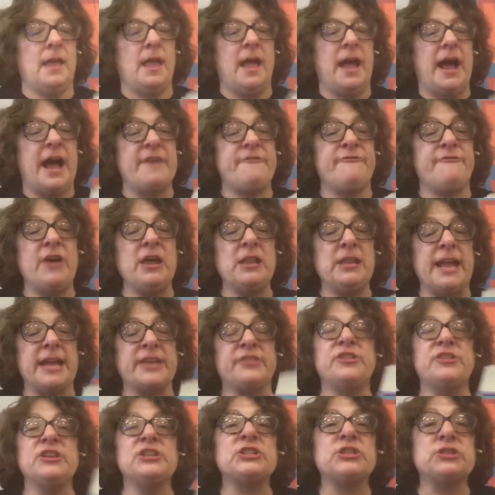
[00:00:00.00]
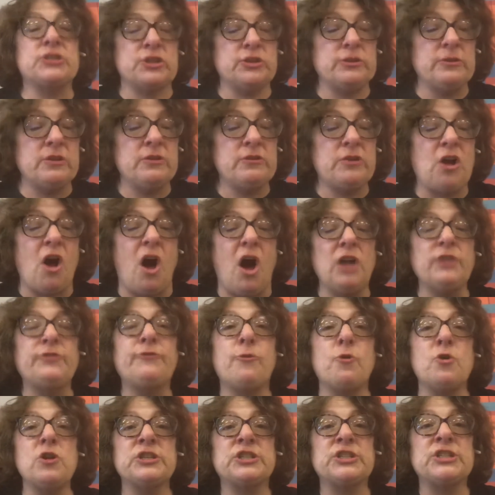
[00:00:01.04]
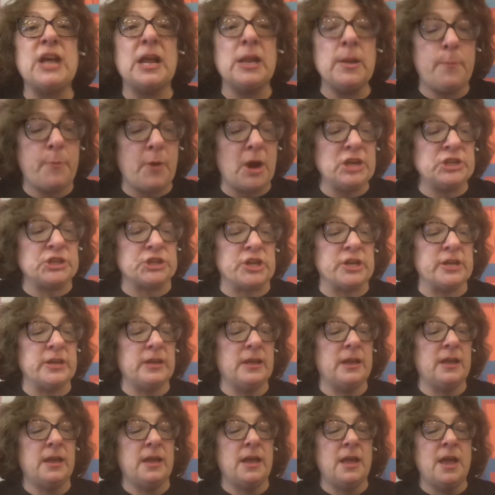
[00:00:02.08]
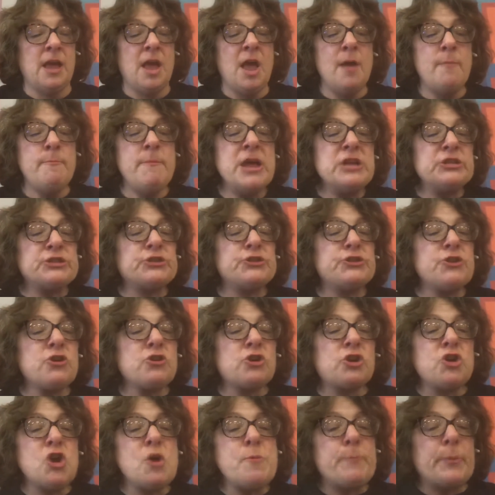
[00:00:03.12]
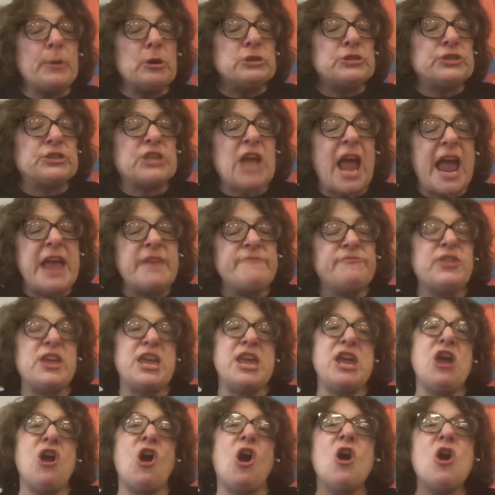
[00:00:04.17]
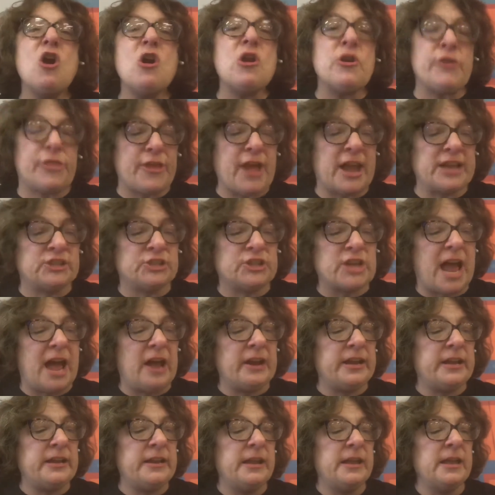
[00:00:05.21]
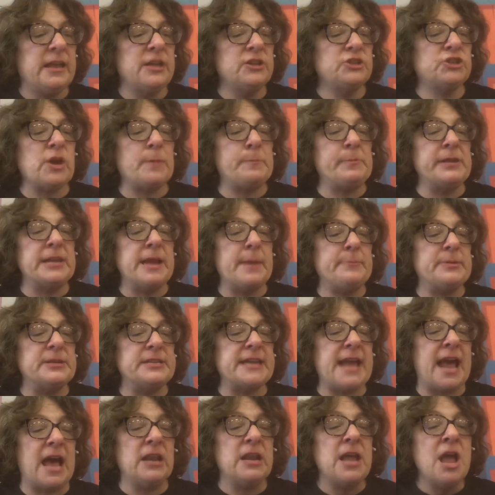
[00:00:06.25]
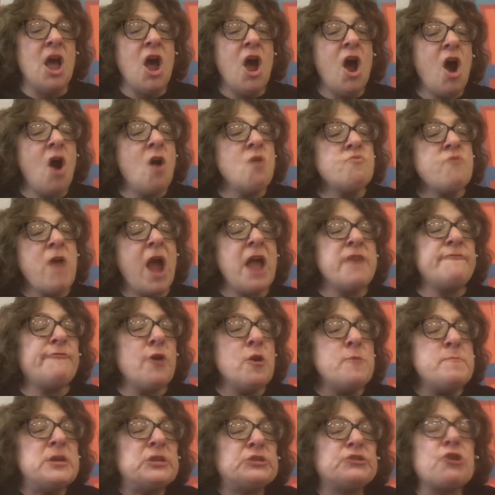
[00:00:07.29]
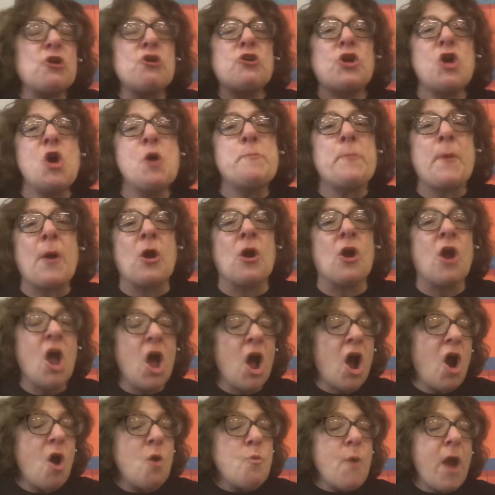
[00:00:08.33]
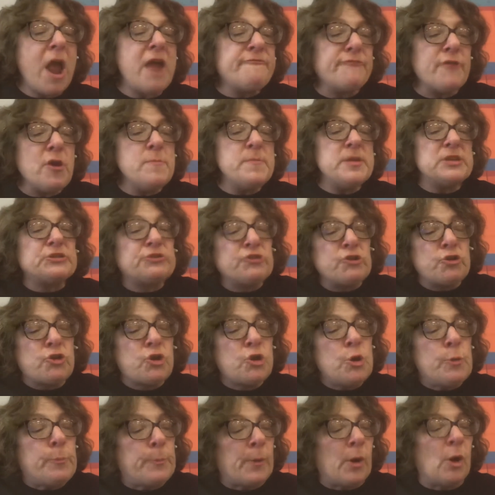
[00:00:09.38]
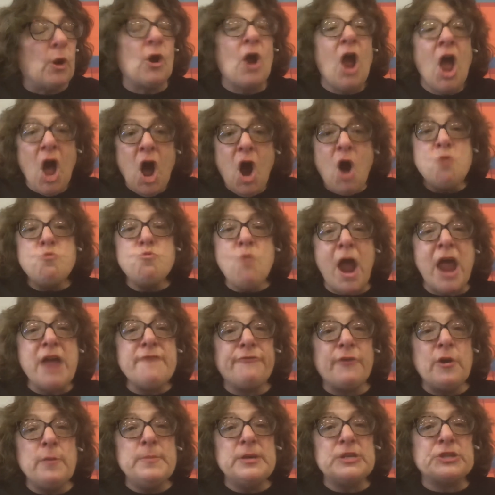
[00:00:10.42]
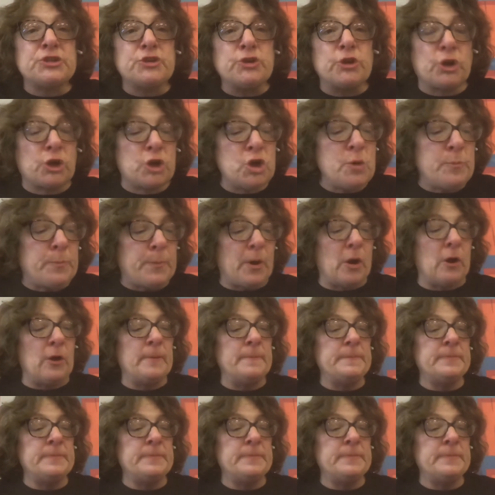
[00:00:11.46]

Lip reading: I felt like this called for a celebration. "Mr. Cooper saved the Earth!" I shouted, jumping up and down. "Hooray for Mr. Cooper! Hooray for Mr. Cooper! Hooray for Mr. Cooper!"